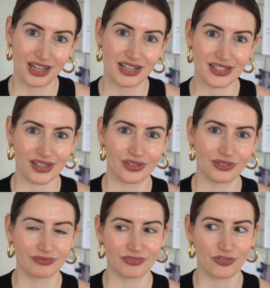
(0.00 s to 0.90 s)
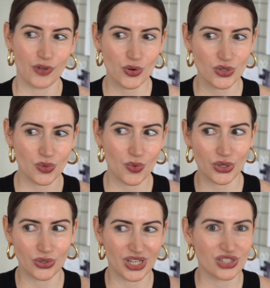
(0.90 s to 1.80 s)
So focus on what
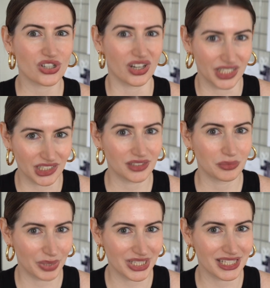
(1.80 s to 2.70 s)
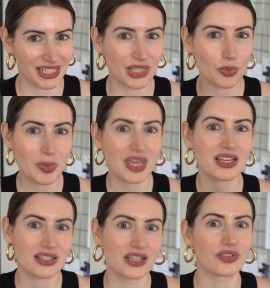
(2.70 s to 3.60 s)
you can shine, basically. It will be
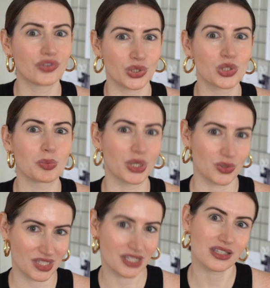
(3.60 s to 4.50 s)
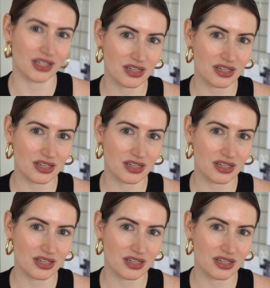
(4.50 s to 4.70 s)
easier for you to be consistent.